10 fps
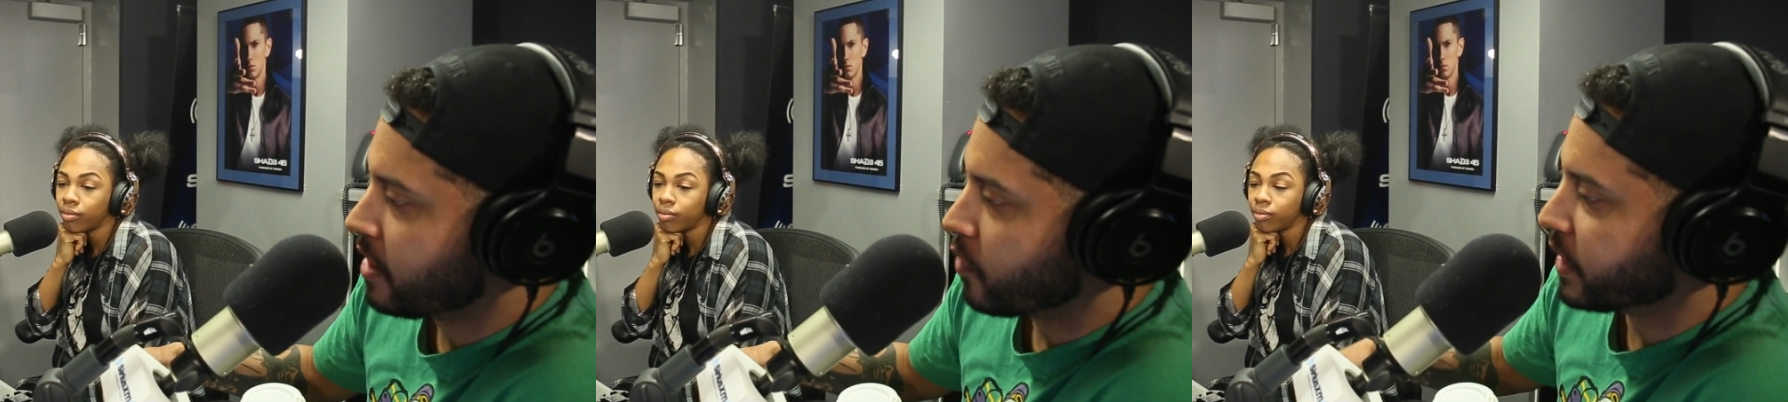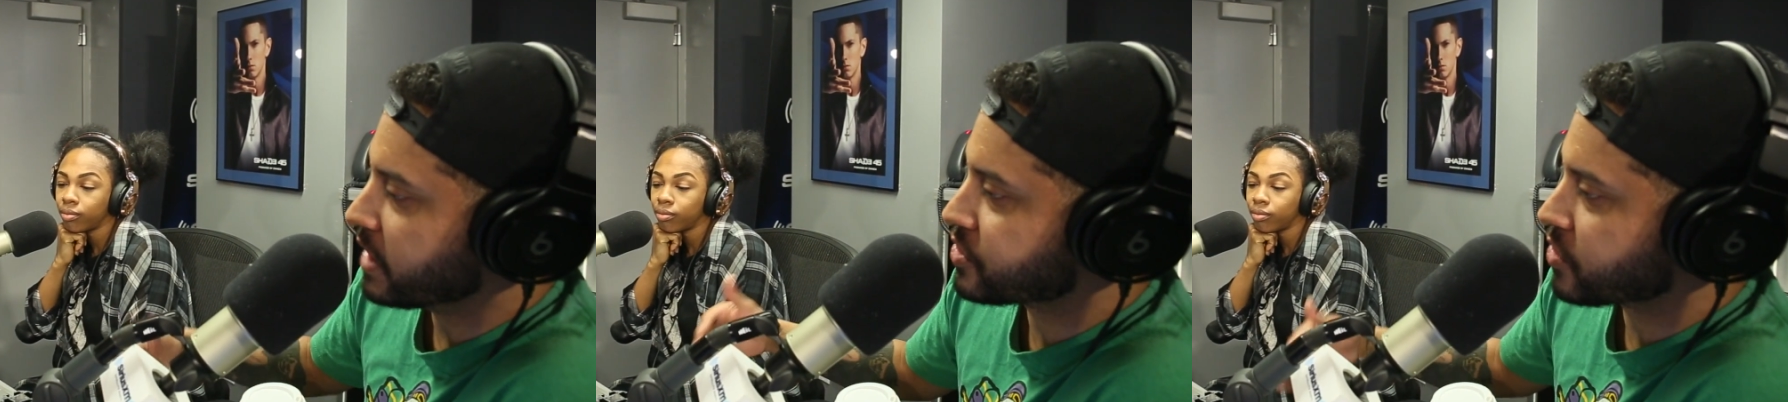
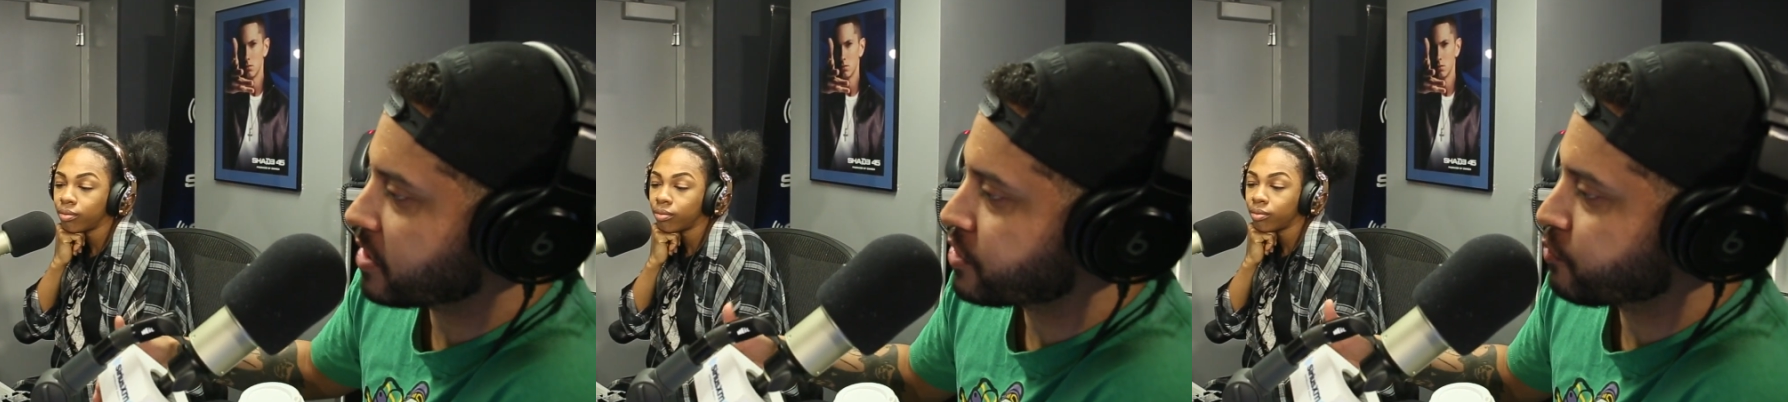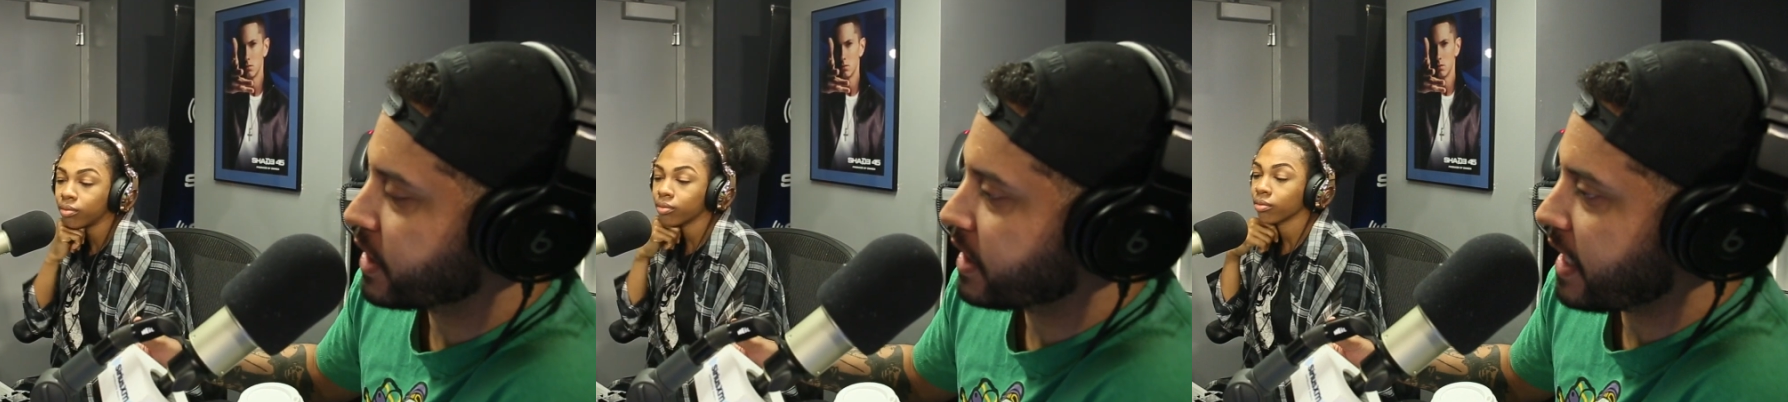Speaker 1: when he starts to
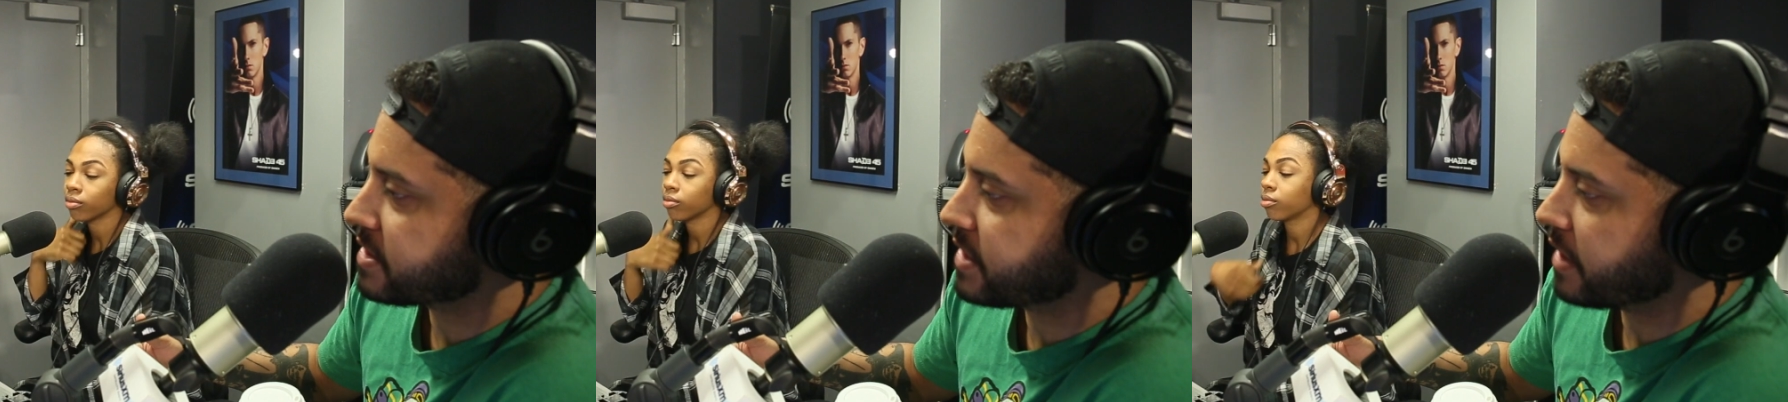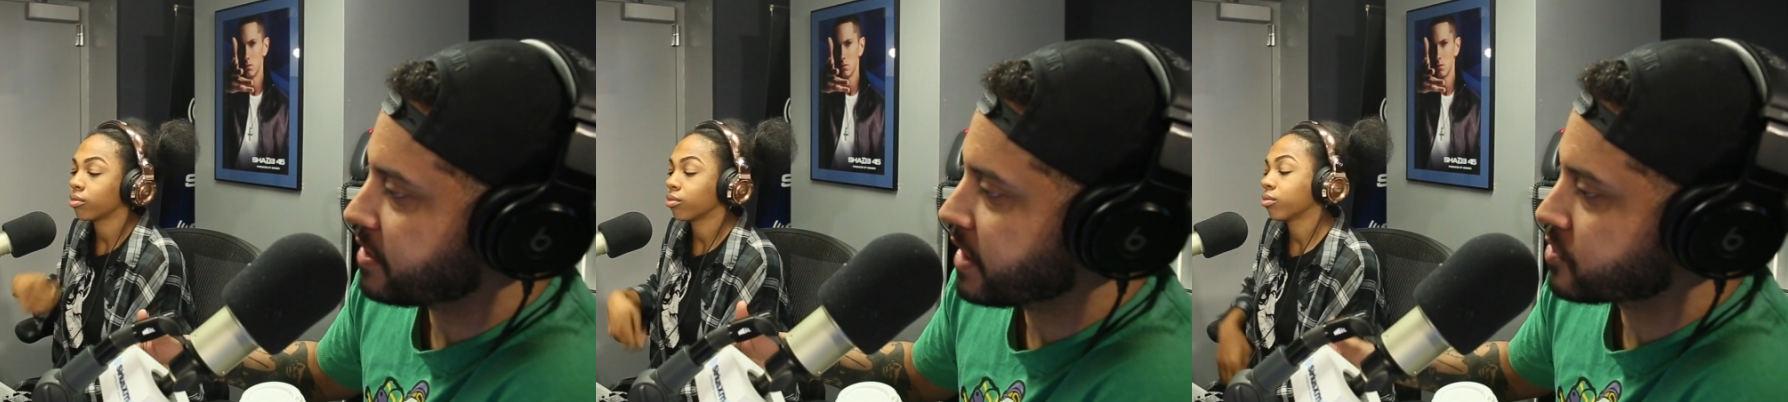realize
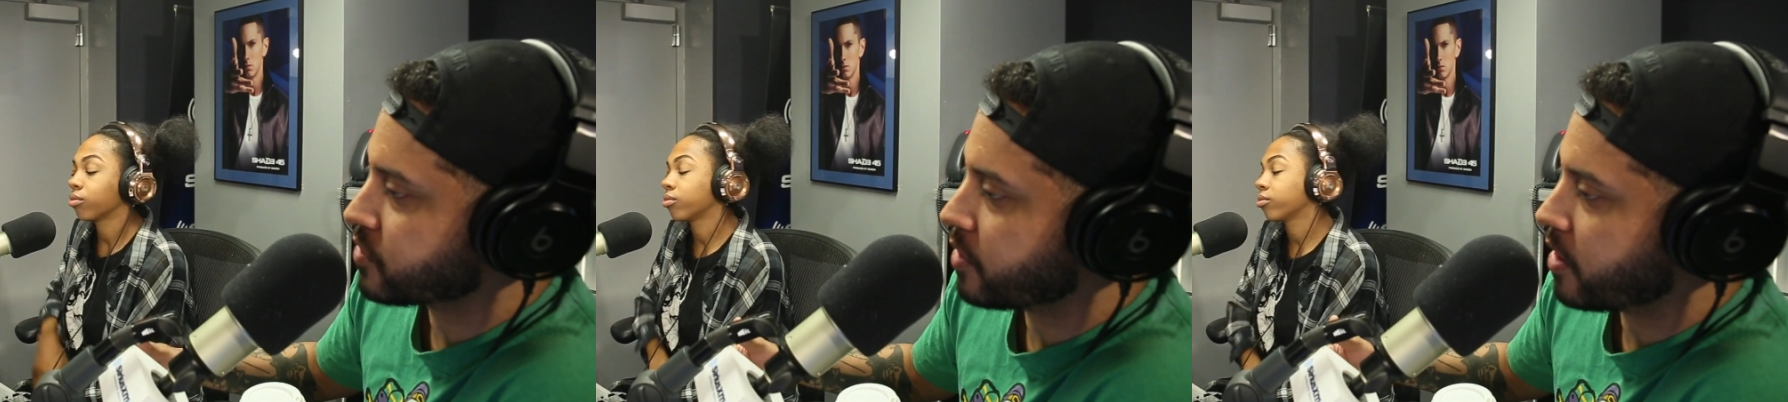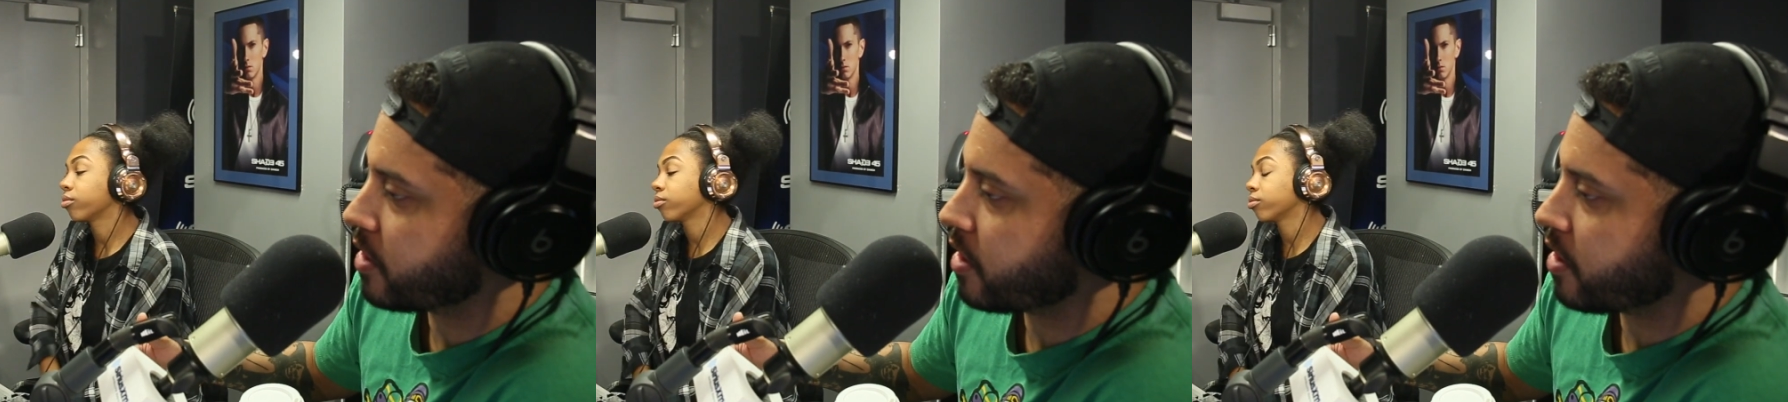that things
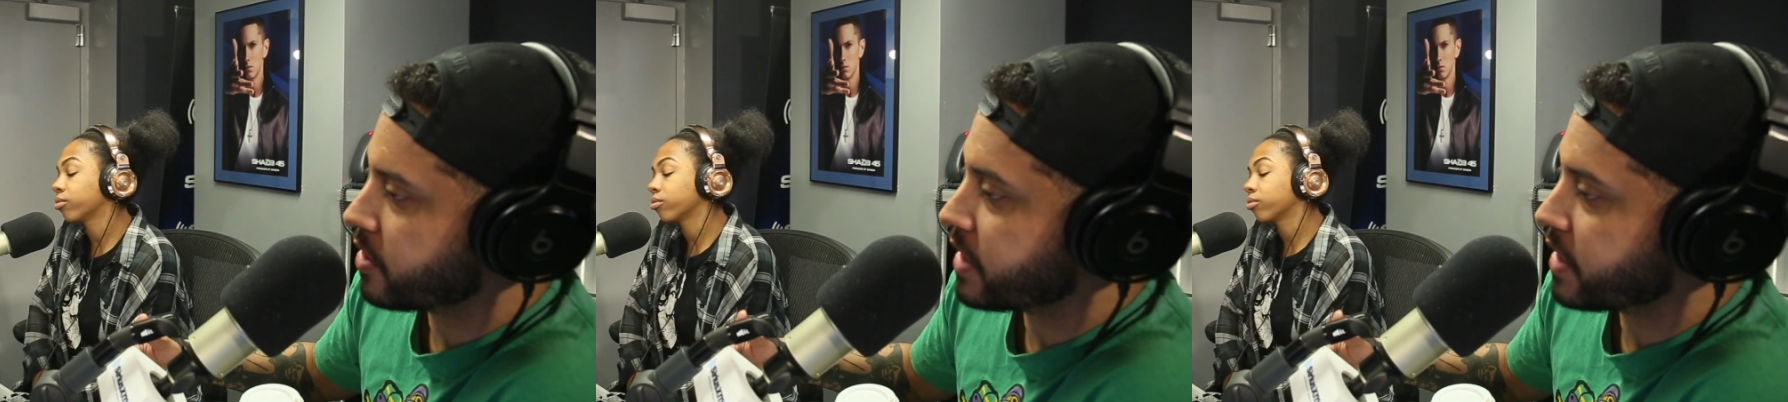are